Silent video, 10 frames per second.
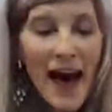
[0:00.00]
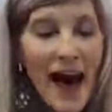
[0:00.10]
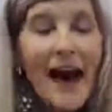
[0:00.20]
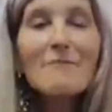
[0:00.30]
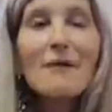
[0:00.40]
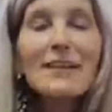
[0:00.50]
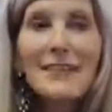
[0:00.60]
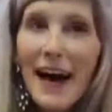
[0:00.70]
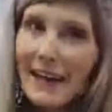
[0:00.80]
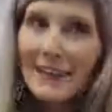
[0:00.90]
I have my
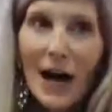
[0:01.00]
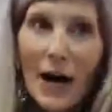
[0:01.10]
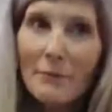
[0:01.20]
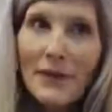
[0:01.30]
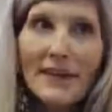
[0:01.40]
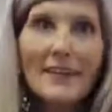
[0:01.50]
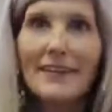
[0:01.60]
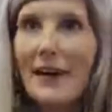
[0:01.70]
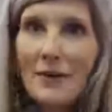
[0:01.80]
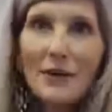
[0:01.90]
signed copy and
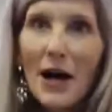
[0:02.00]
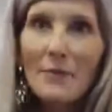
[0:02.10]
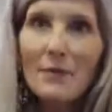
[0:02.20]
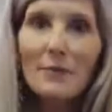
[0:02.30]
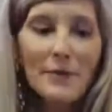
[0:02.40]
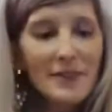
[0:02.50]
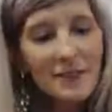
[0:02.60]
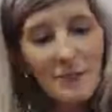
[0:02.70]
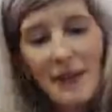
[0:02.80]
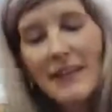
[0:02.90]
another copy, but
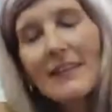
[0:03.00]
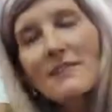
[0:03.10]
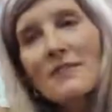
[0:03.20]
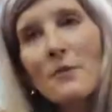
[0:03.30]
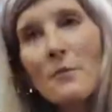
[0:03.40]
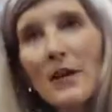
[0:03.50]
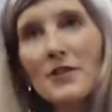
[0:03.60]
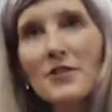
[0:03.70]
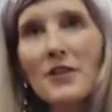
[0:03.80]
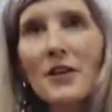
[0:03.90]
this one I love so
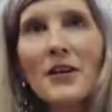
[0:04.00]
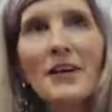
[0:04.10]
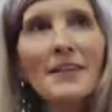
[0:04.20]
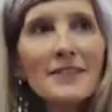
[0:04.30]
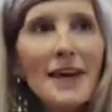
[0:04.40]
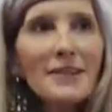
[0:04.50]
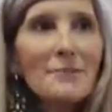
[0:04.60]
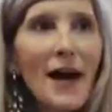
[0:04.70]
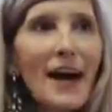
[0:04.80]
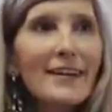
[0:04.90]
much because it has
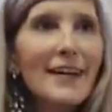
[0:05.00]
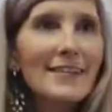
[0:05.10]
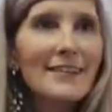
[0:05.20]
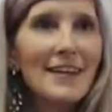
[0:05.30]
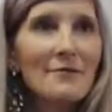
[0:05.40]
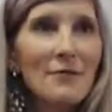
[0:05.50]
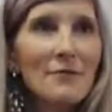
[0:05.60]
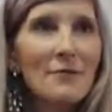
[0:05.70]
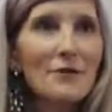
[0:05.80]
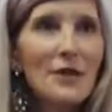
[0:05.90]
my highlights in it from
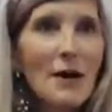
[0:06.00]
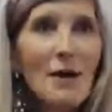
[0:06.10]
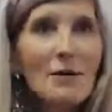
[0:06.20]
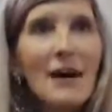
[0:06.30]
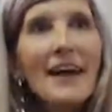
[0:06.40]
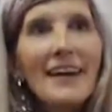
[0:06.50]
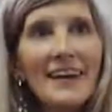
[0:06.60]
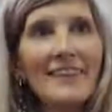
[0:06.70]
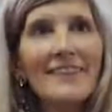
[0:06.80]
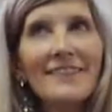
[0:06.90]
the first time I read
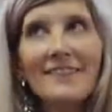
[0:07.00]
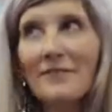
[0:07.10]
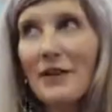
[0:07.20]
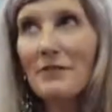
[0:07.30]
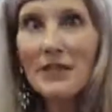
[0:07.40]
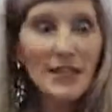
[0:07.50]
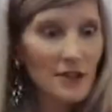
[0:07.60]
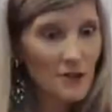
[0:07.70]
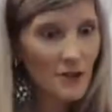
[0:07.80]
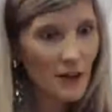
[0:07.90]
it 15
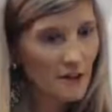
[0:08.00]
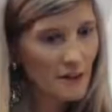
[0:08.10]
years ago.